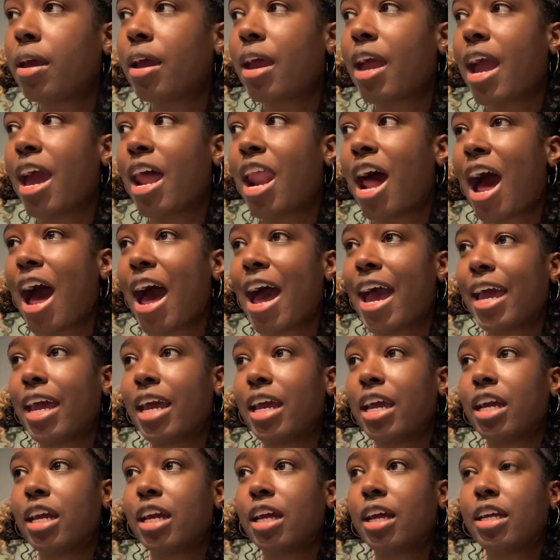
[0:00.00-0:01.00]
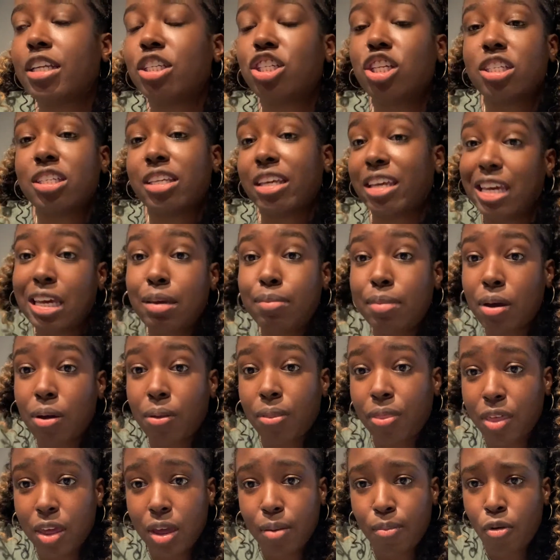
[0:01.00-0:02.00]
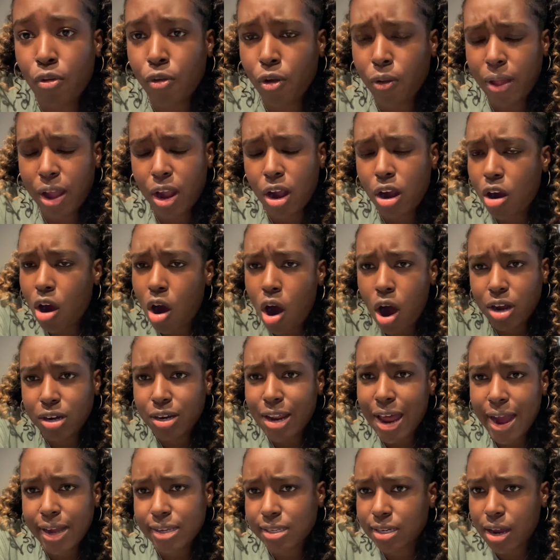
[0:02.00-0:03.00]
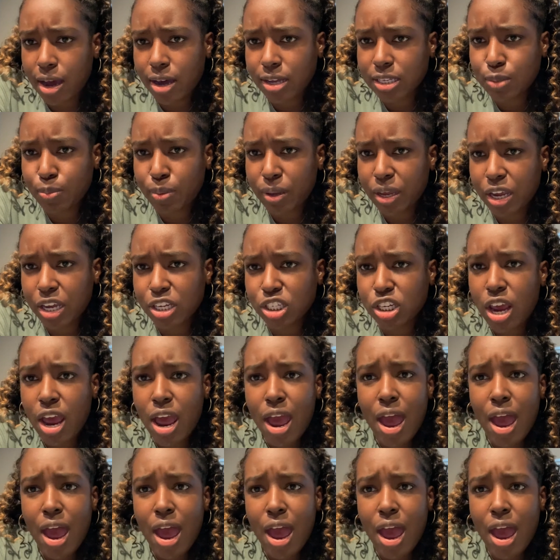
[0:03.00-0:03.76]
I just emailed them on their like contact us page.